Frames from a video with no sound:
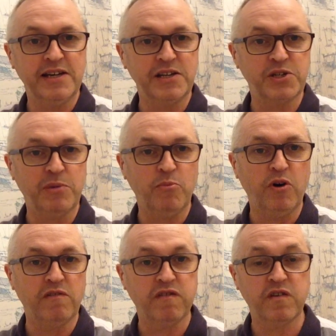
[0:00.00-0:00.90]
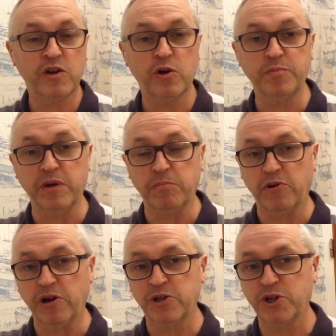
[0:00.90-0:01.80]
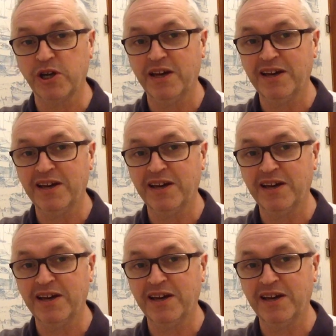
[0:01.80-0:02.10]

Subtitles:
a somewhat floppy brush,